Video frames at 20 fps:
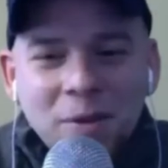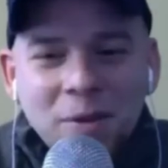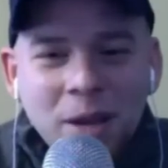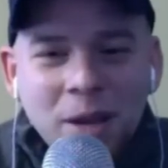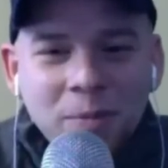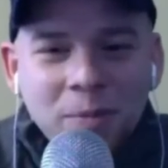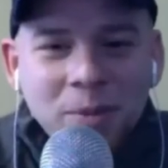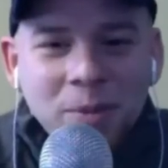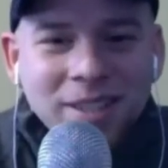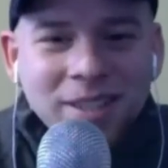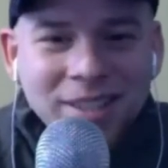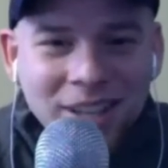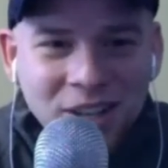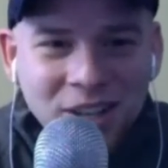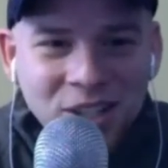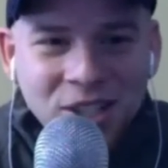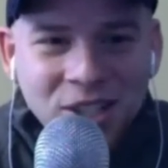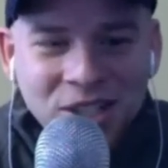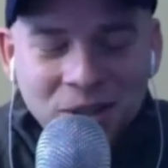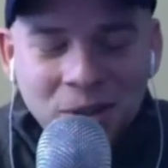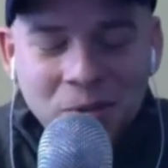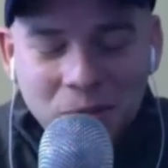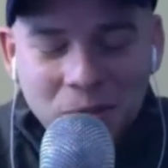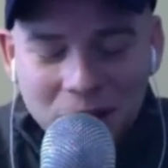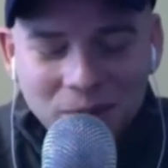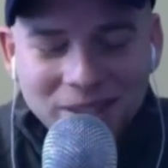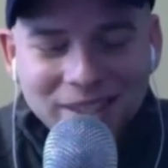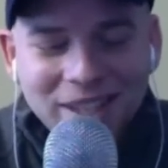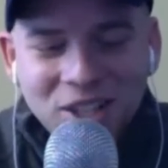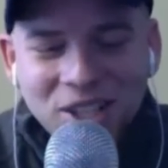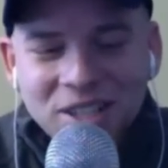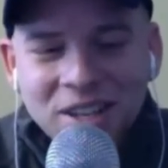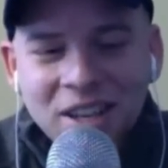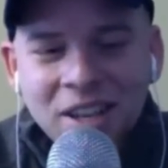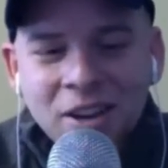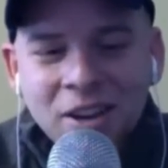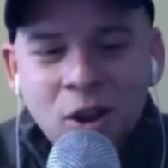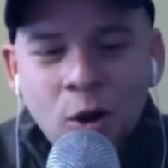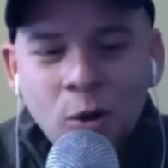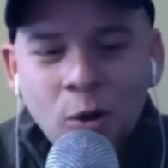in my
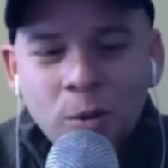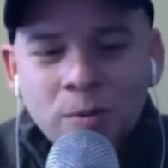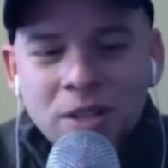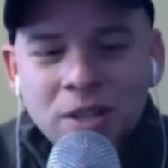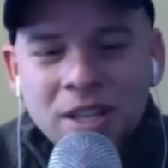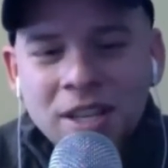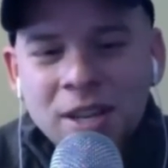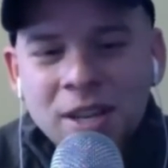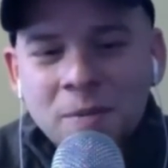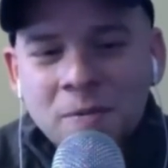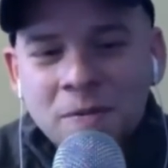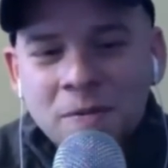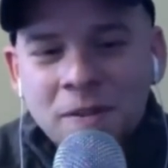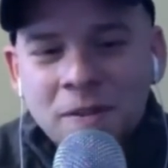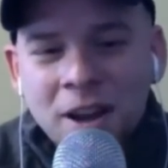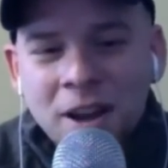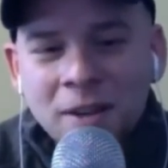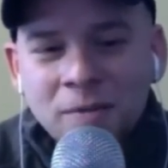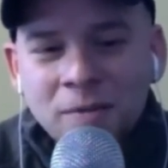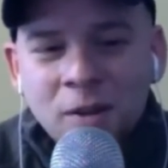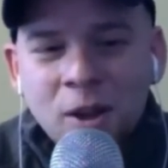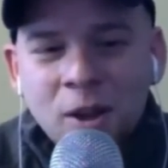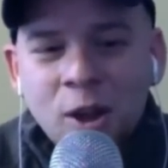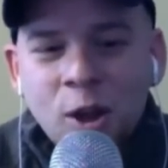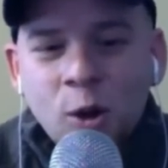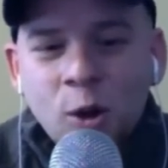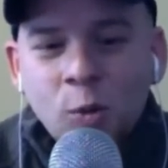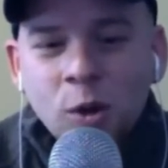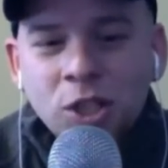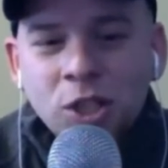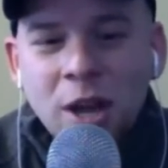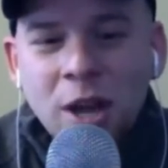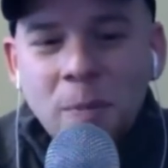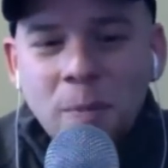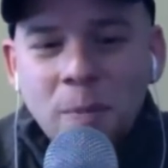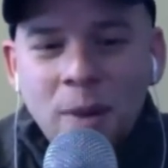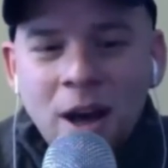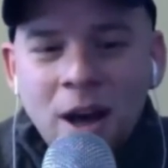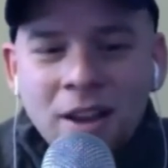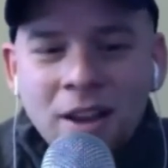possession an OMD EM5, which
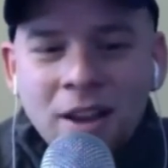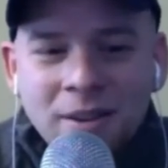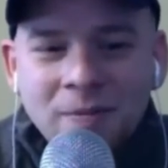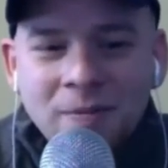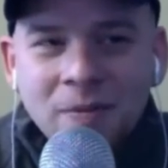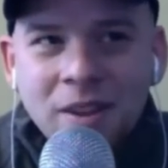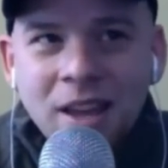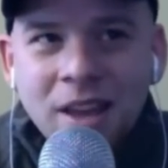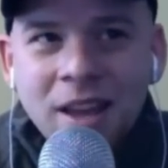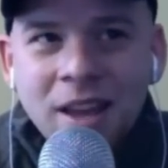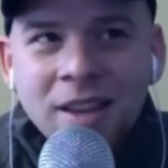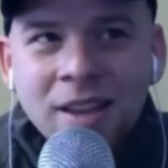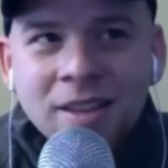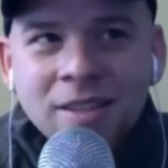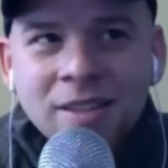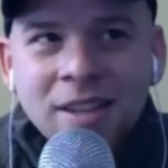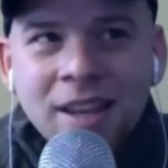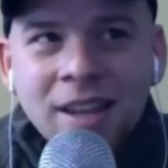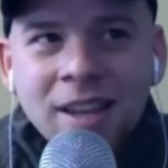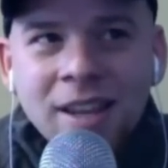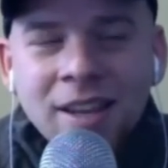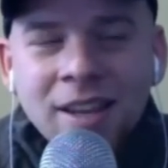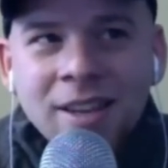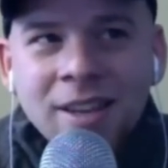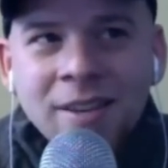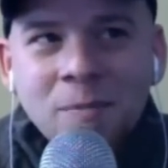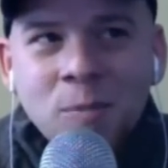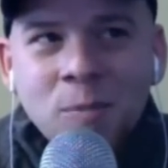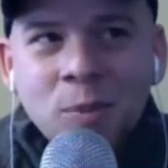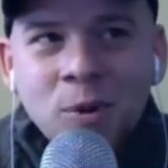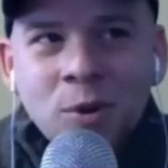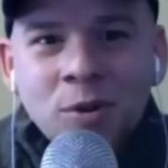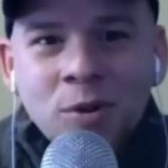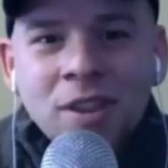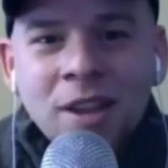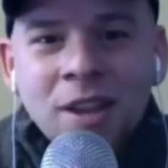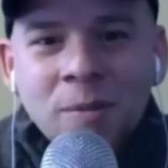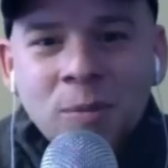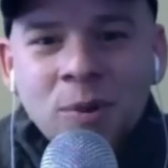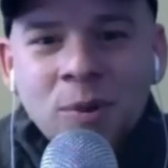I bought as a
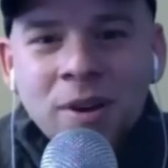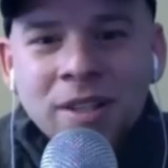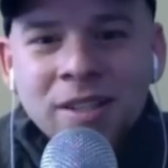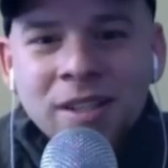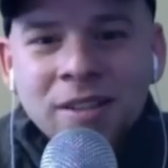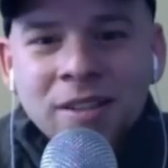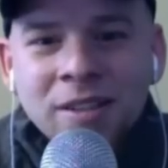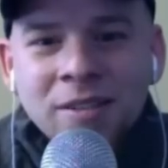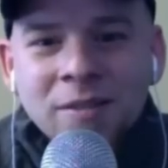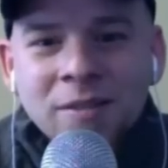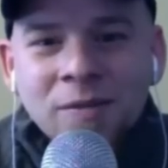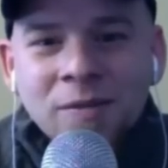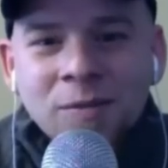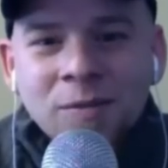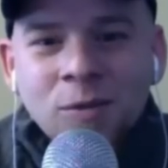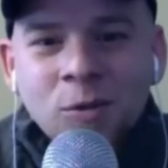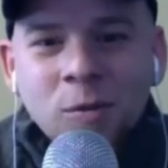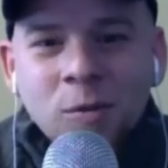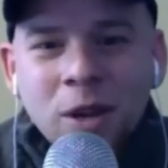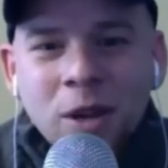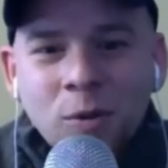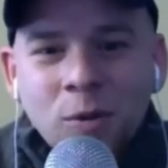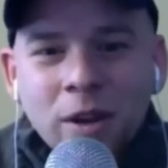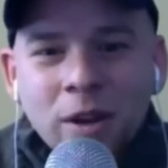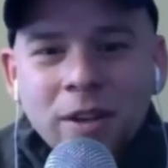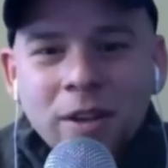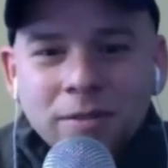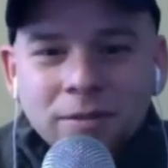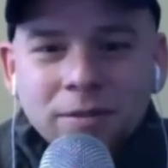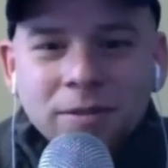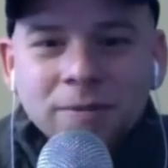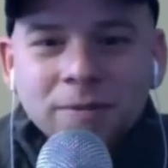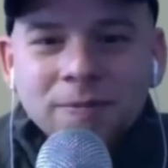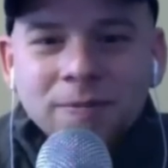birthday present for my wife.